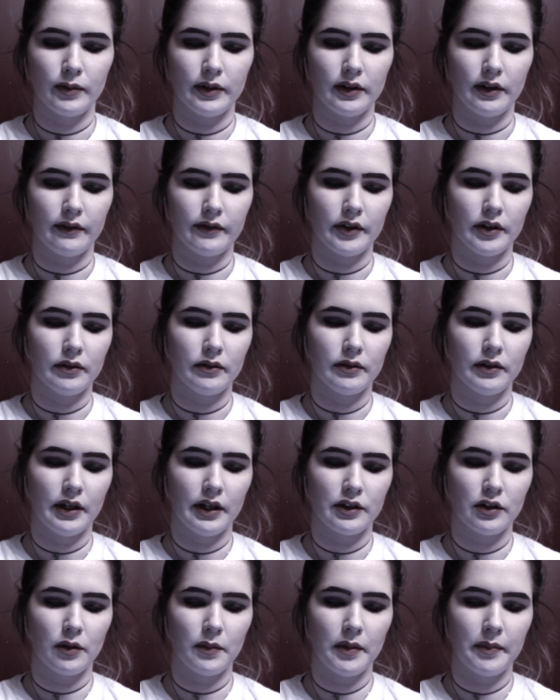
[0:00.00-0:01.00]
We love you.
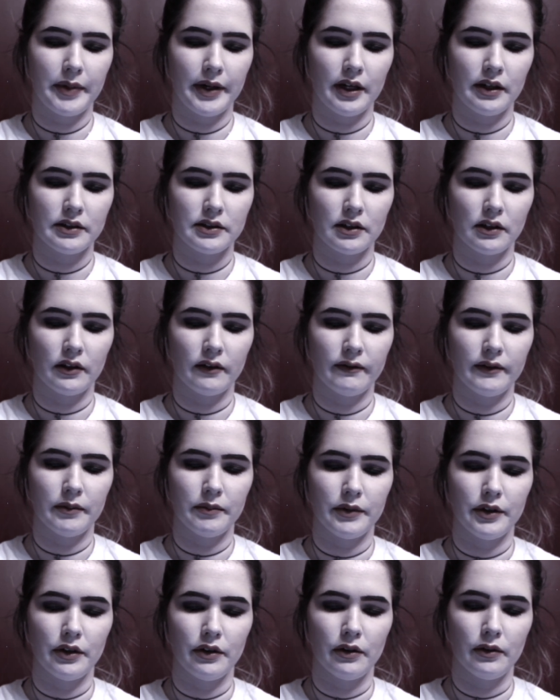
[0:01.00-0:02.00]
I told my parents I loved
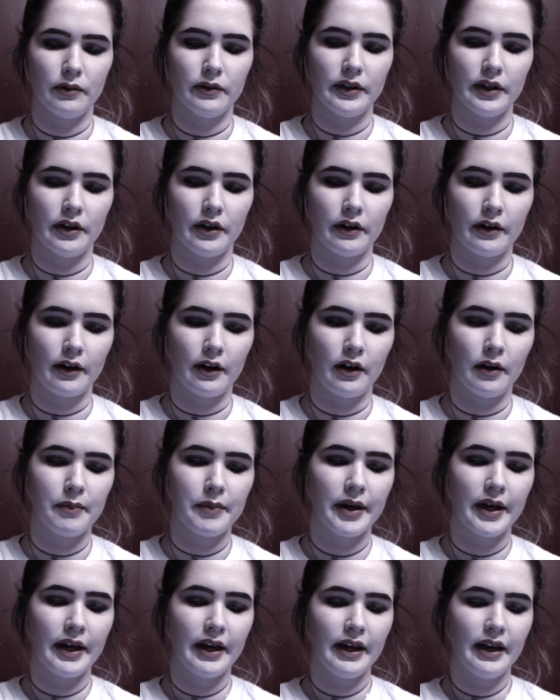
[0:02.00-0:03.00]
them too, then hung
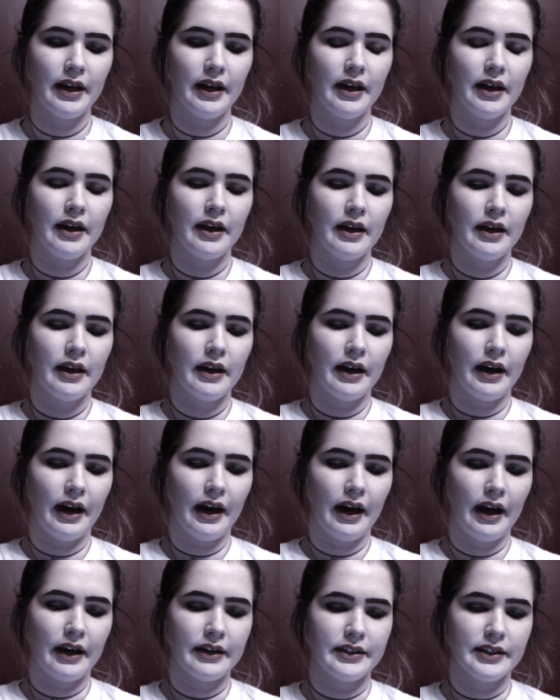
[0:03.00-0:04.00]
up.
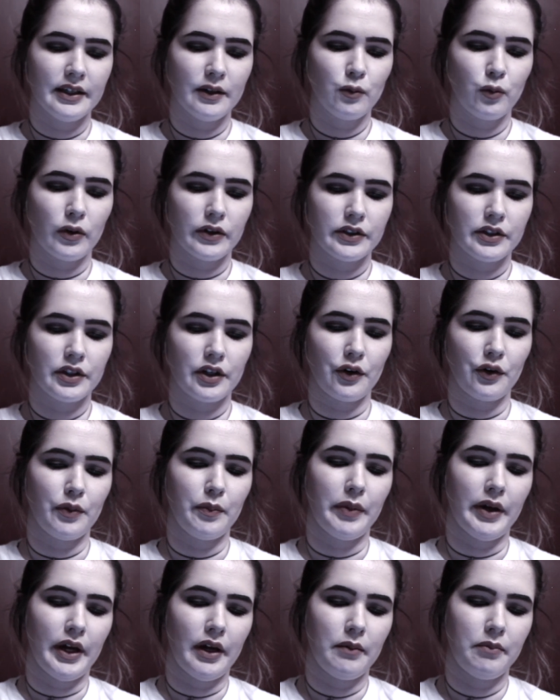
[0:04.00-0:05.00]
I did want to go
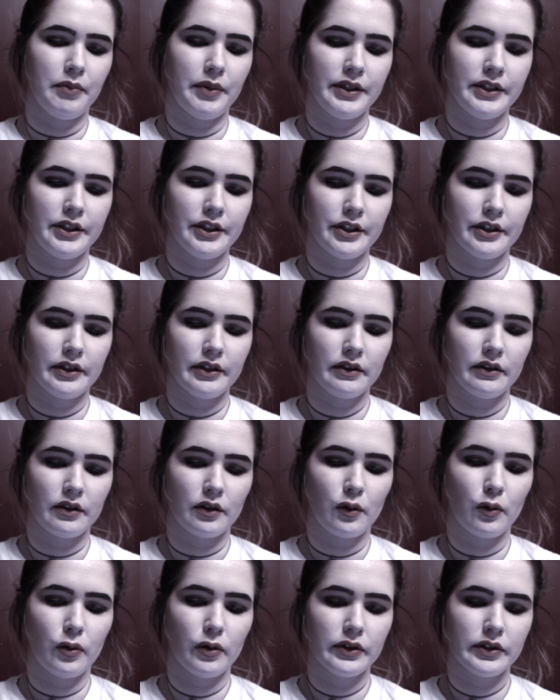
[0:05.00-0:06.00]
to bed, but during
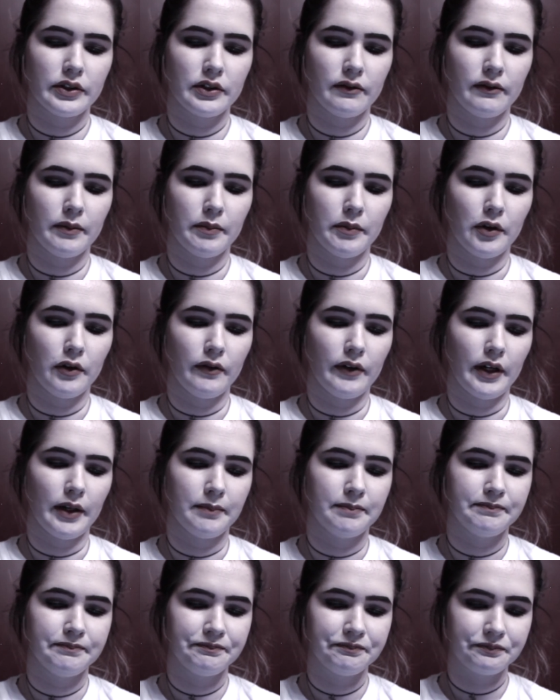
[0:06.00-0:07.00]
the course of the
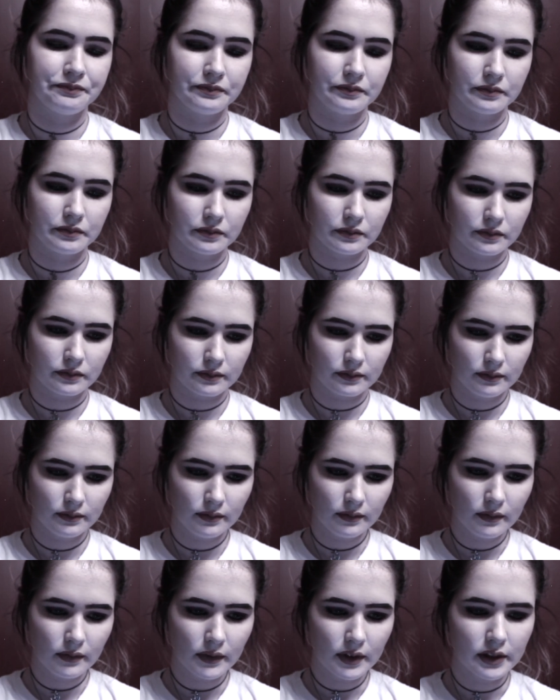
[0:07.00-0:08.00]
movie,
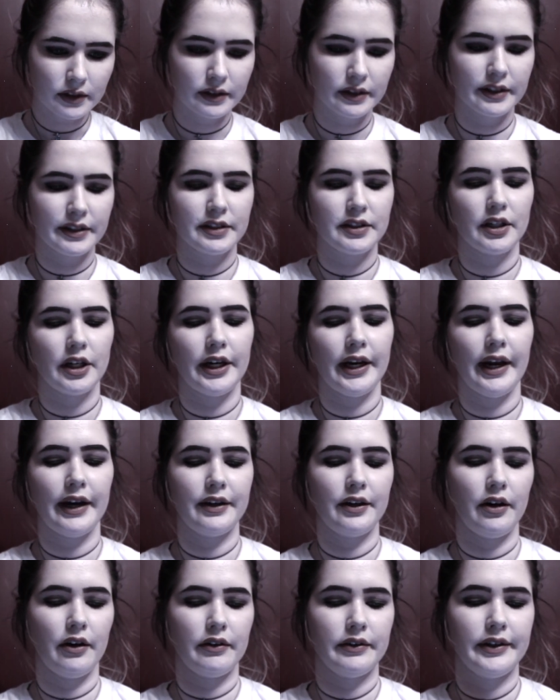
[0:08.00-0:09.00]
the sun
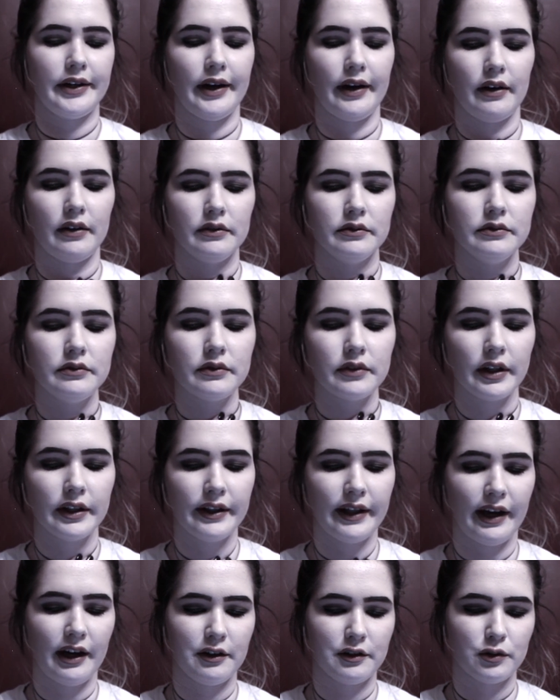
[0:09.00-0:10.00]
had gone down,
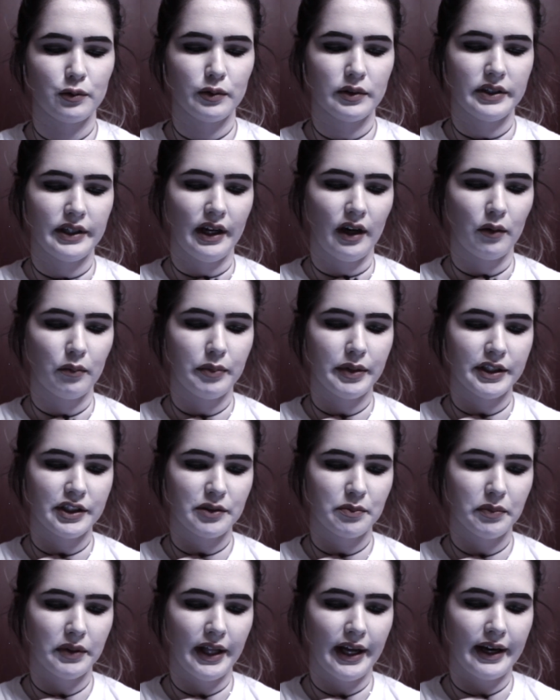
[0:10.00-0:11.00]
and the house was now
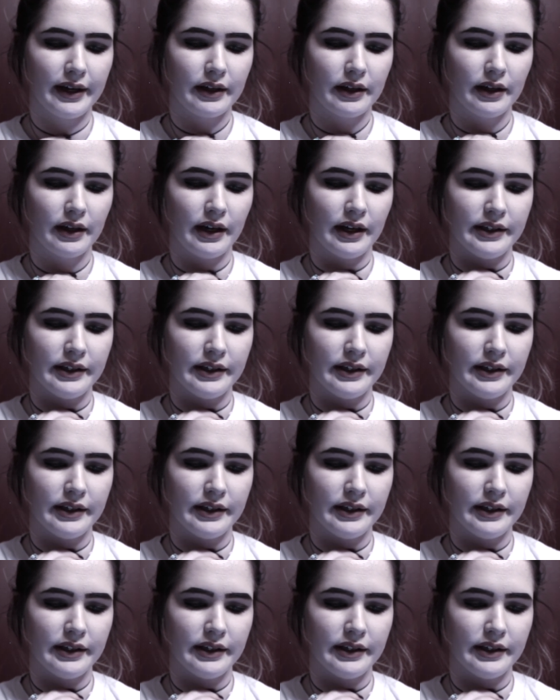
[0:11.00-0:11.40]
pitch black.